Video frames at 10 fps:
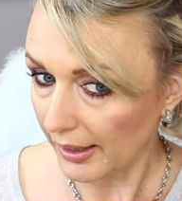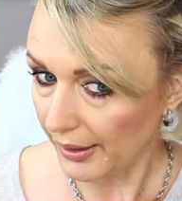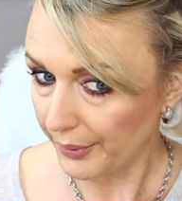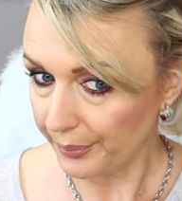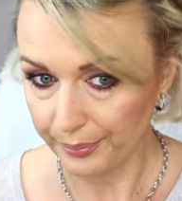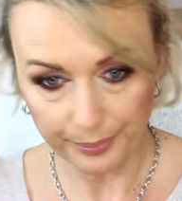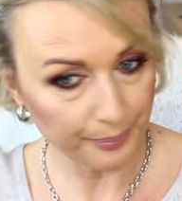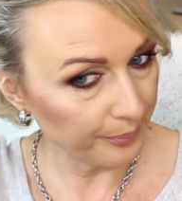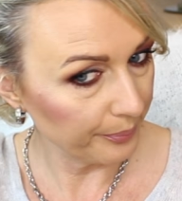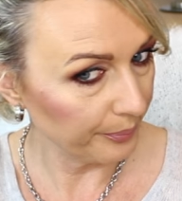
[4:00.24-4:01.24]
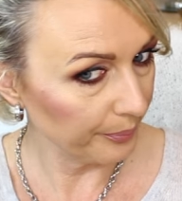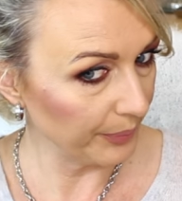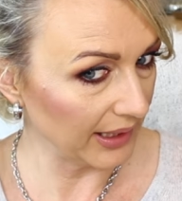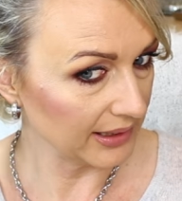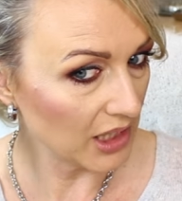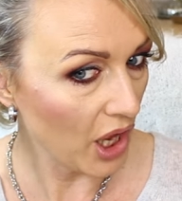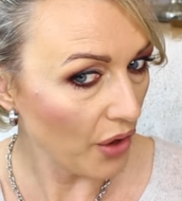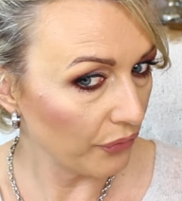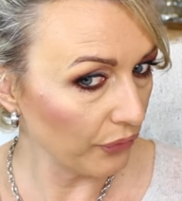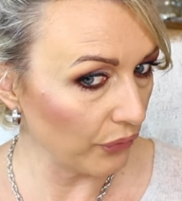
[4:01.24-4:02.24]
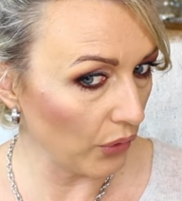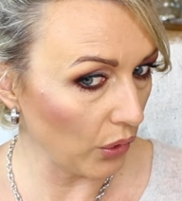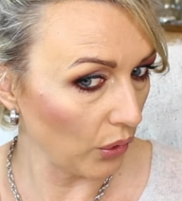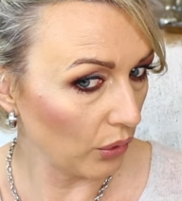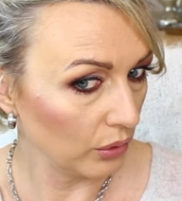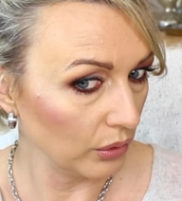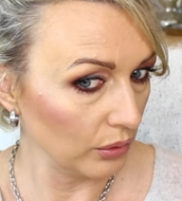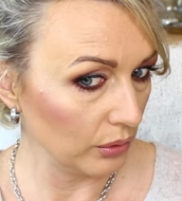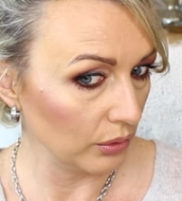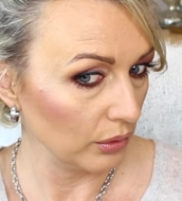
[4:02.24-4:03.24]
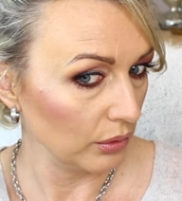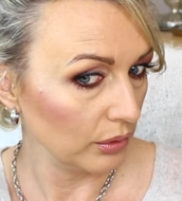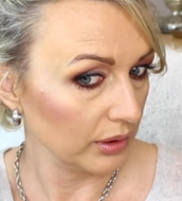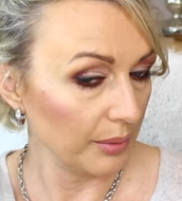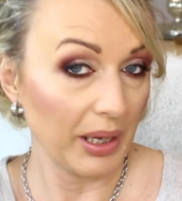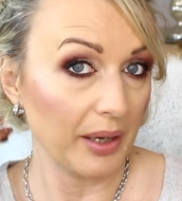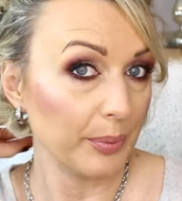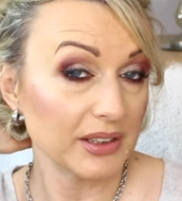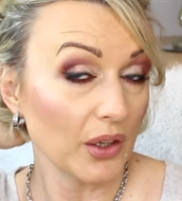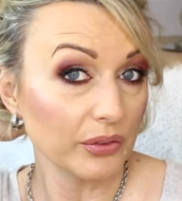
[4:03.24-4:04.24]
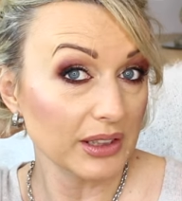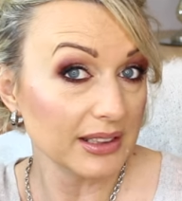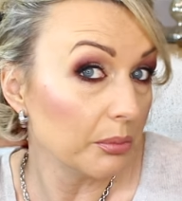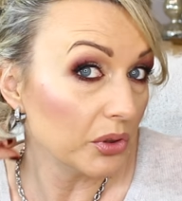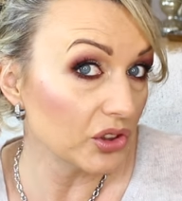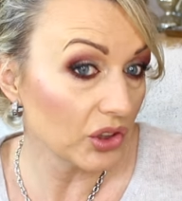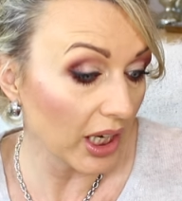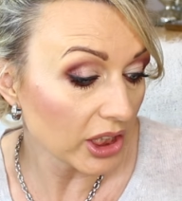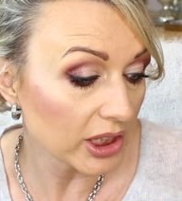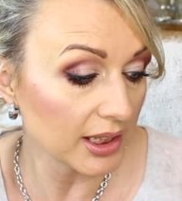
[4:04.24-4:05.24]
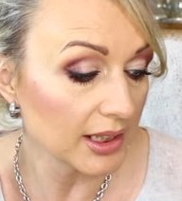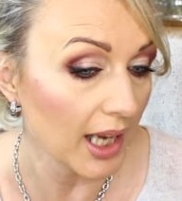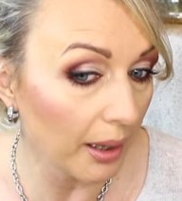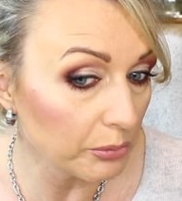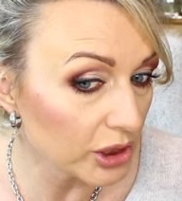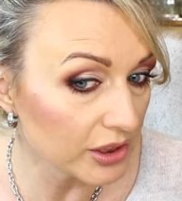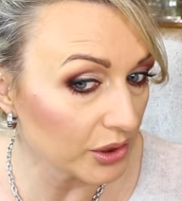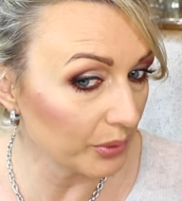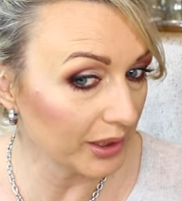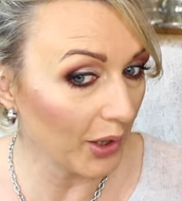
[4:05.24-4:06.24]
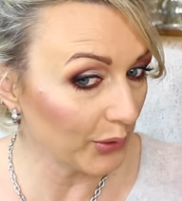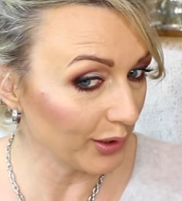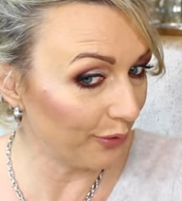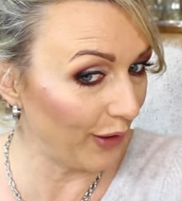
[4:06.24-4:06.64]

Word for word: Um, but for the purpose of this demonstration, I'm just doing it on the